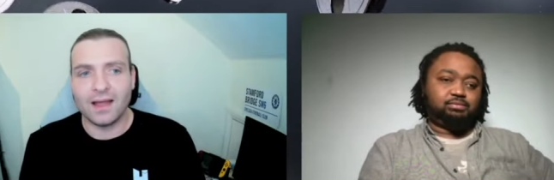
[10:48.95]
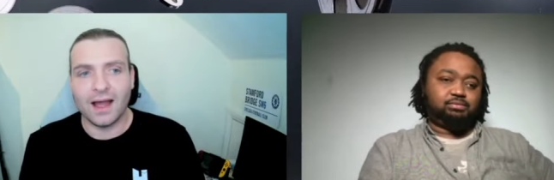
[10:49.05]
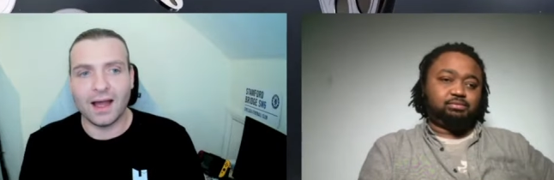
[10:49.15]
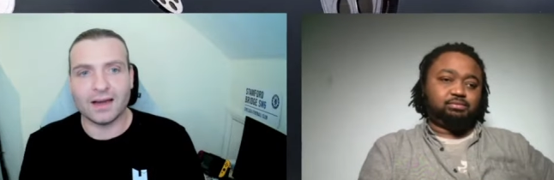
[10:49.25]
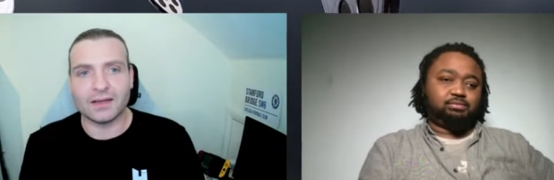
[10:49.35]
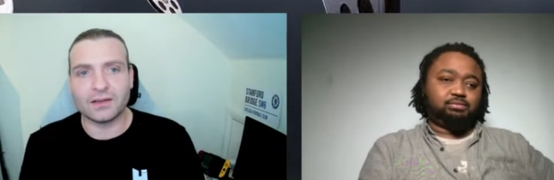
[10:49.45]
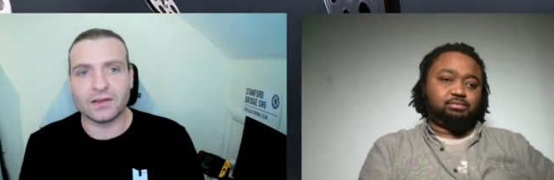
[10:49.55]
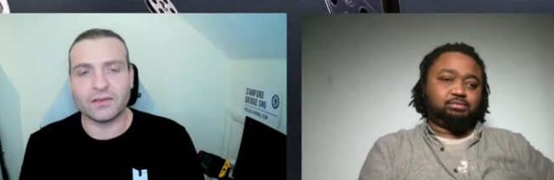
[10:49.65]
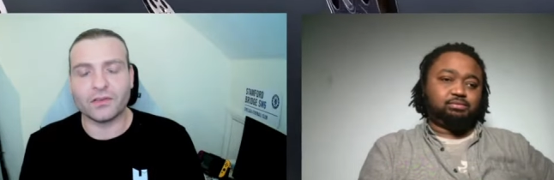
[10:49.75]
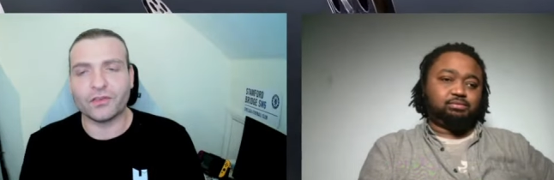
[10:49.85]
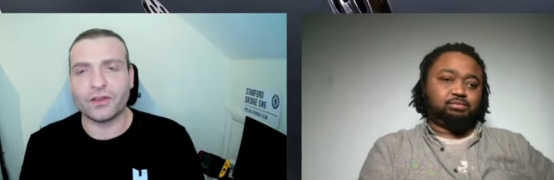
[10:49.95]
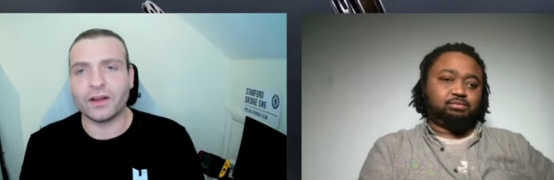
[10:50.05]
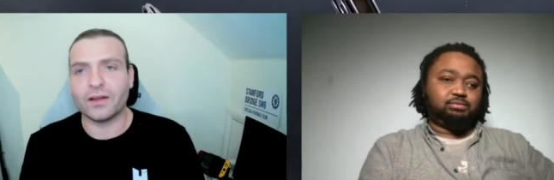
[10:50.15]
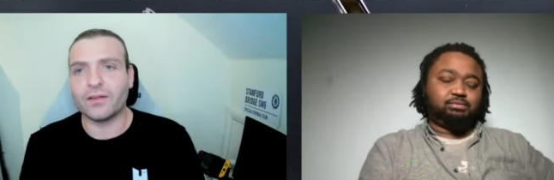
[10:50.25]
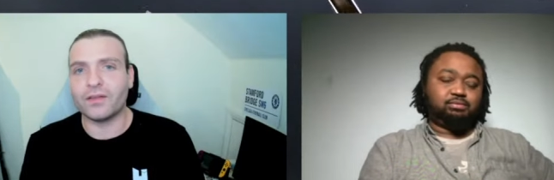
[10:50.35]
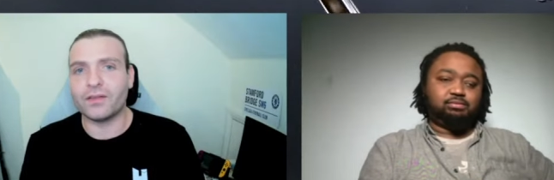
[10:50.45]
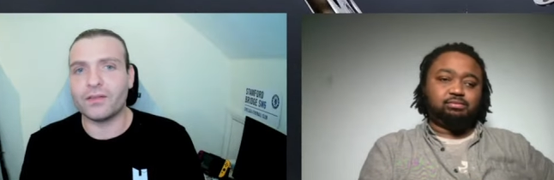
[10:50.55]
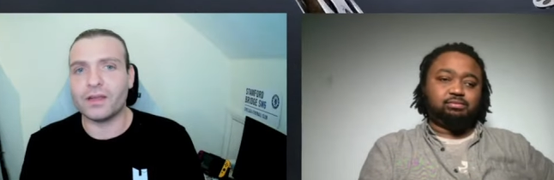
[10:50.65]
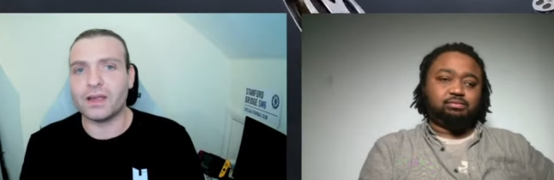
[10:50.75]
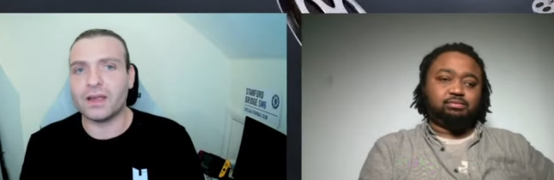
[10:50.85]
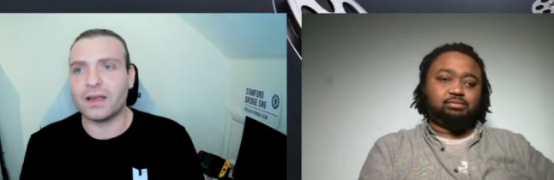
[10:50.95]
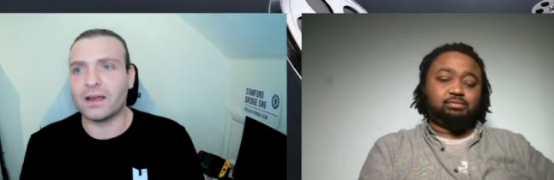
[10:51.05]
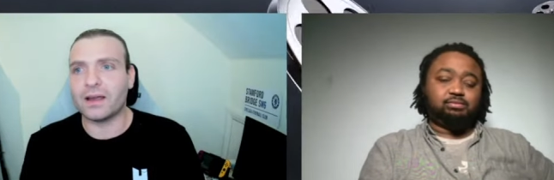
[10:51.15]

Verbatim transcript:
Speaker 1: and consider the